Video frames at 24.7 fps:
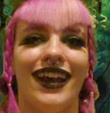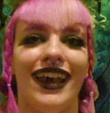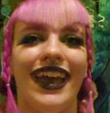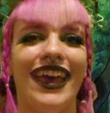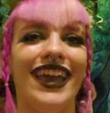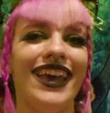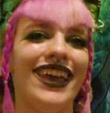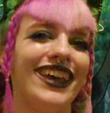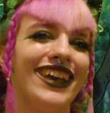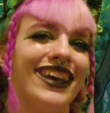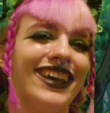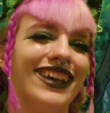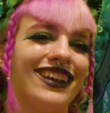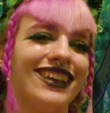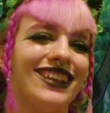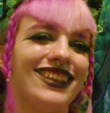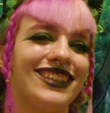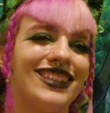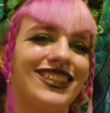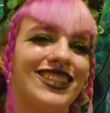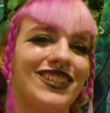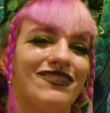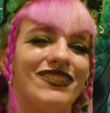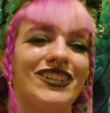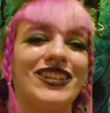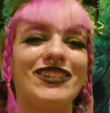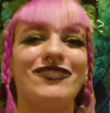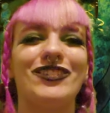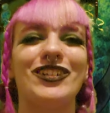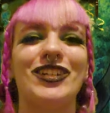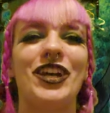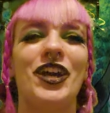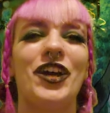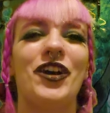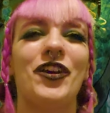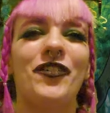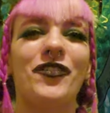And we
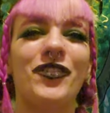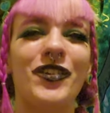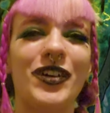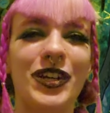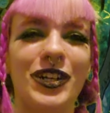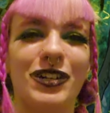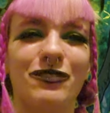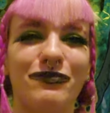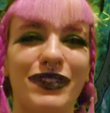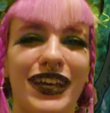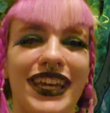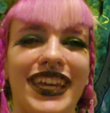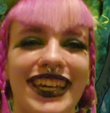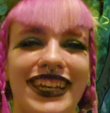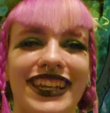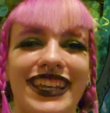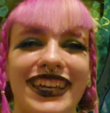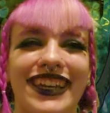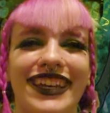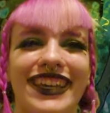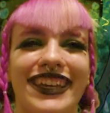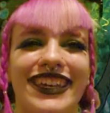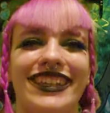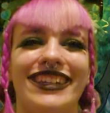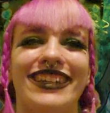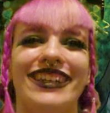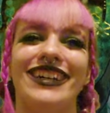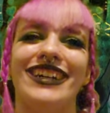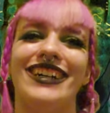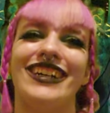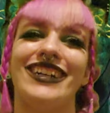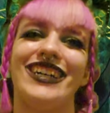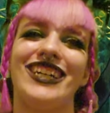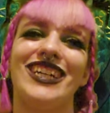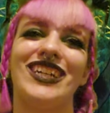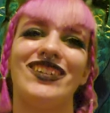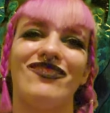were queer baited!
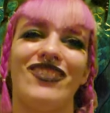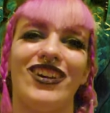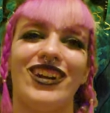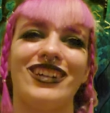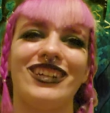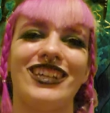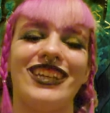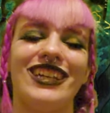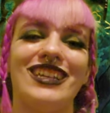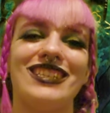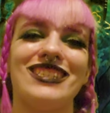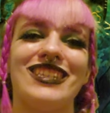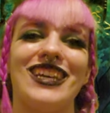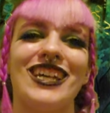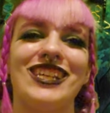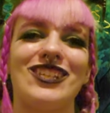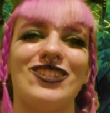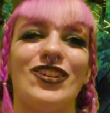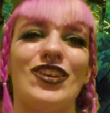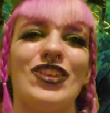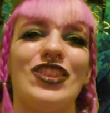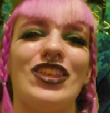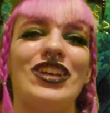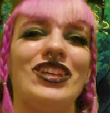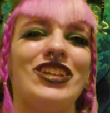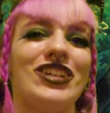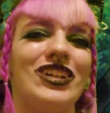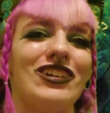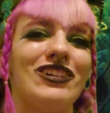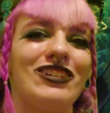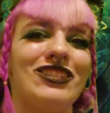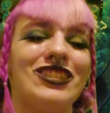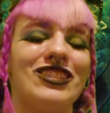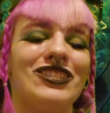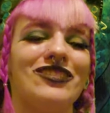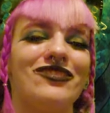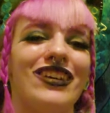Marnie is actually the
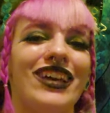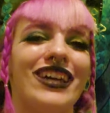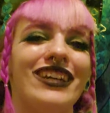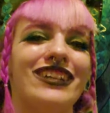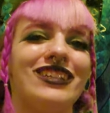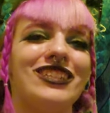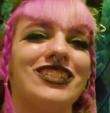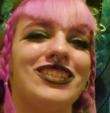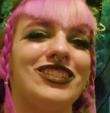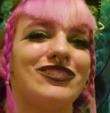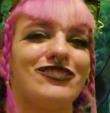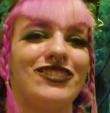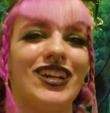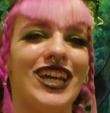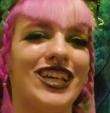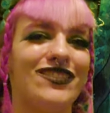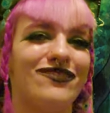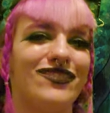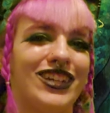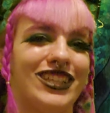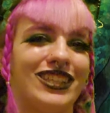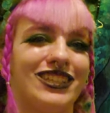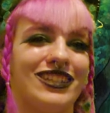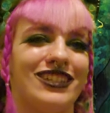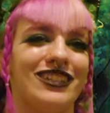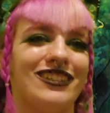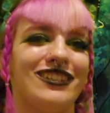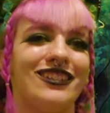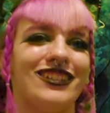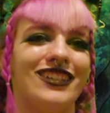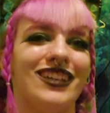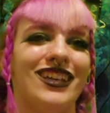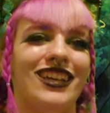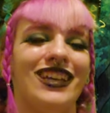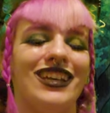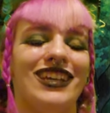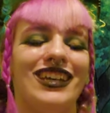ghost of Anna's grandmother!